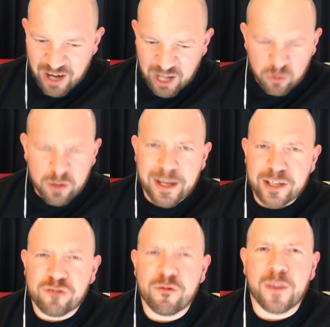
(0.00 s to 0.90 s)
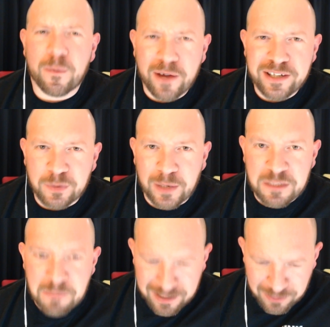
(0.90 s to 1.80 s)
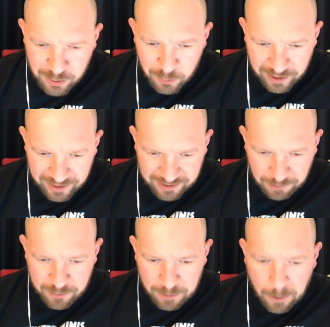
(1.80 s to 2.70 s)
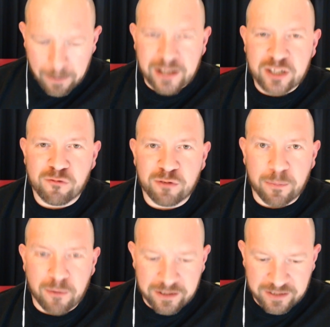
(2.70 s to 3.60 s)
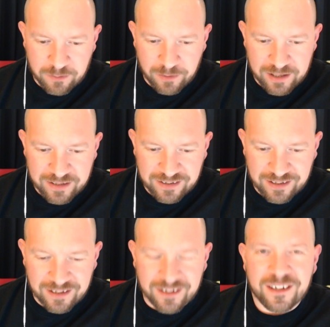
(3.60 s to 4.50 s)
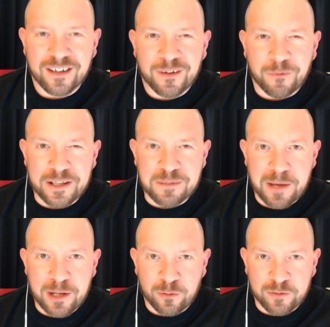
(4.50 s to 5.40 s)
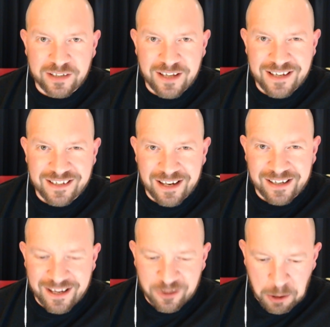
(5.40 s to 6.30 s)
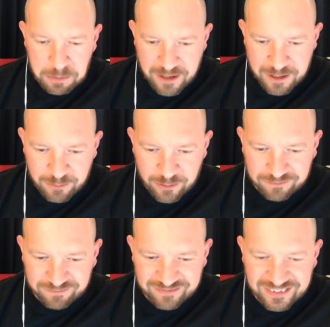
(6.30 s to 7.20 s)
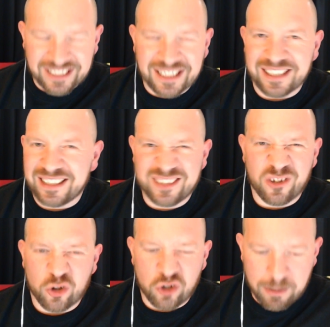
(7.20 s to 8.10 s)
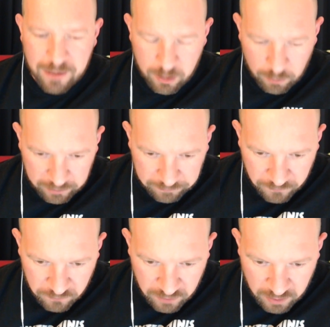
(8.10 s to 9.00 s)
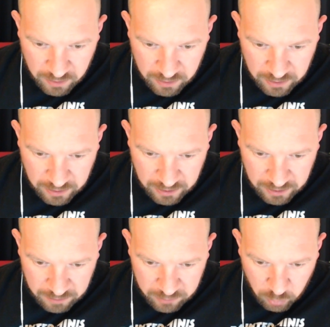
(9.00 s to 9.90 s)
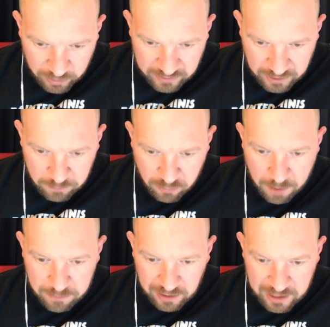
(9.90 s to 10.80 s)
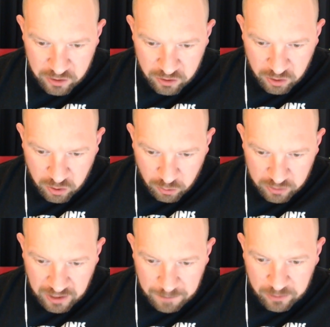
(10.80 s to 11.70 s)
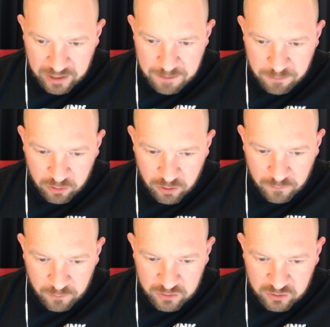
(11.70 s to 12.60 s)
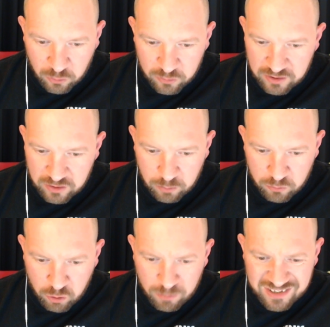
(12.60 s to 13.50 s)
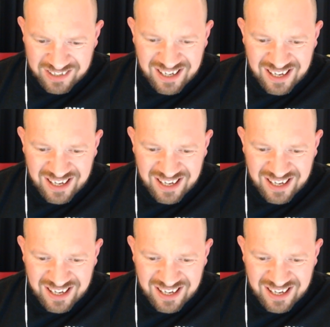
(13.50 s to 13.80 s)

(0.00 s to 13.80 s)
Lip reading: I don't think we get screwed on the prices when it's made in the UK, Sammy. We probably get screwed on the prices when it's made overseas and gets shipped in. But yeah, it's not cheap anyway. Tony saying prime the Legion core set, but keep putting off on starting the Stormtroopers.